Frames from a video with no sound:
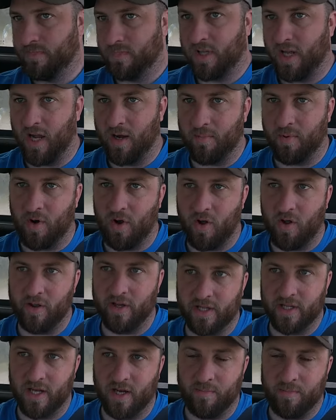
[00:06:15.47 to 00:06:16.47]

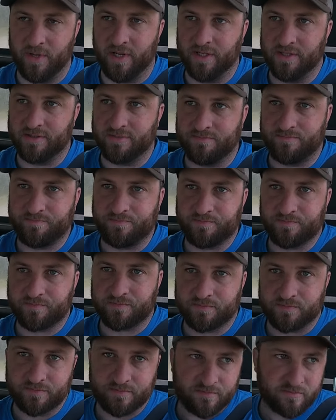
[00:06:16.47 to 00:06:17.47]
camperholic companies,
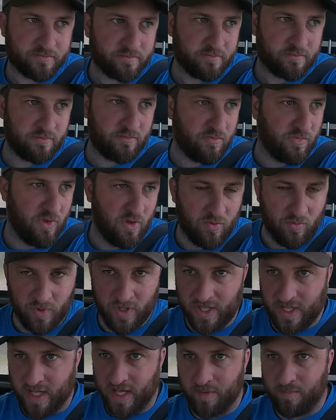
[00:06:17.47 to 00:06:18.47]

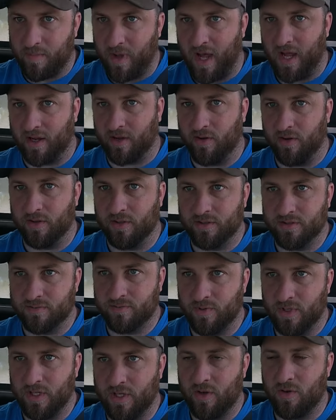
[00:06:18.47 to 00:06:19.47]
we get back hauls.
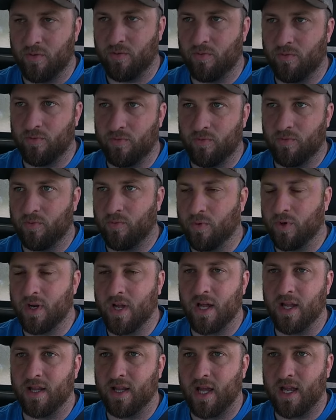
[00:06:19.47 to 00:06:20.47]
We're
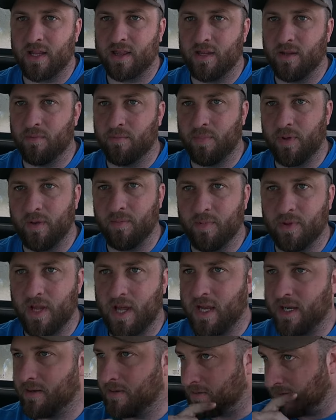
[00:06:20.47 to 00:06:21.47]
not like the people
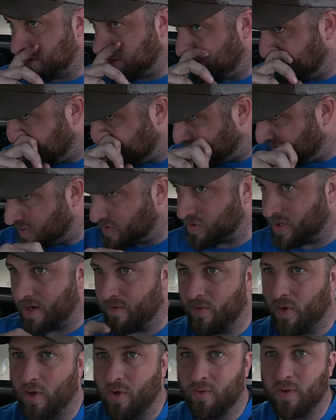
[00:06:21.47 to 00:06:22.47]
that, you know,
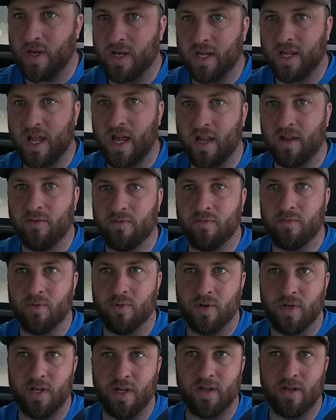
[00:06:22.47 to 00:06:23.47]
drive all the way to
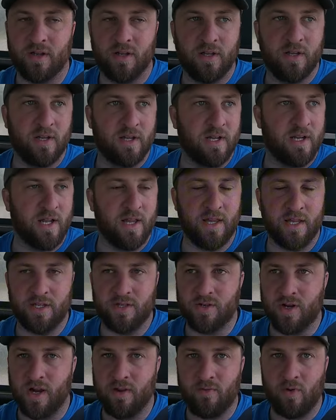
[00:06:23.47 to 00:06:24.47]
California and then
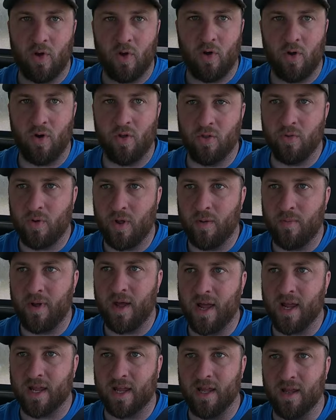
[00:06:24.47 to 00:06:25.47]
drive all the way
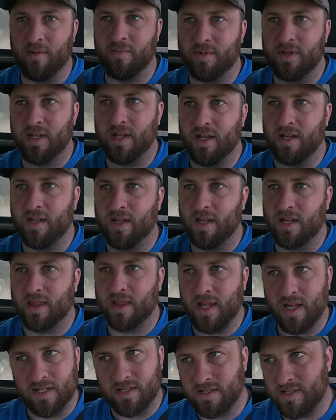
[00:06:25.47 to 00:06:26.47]
back empty.
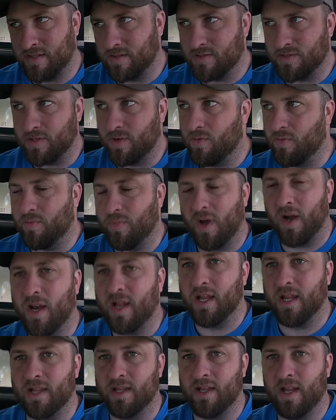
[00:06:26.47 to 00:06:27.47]
Like that, there's no
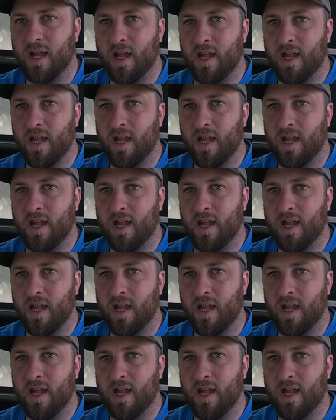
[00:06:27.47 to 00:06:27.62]
money in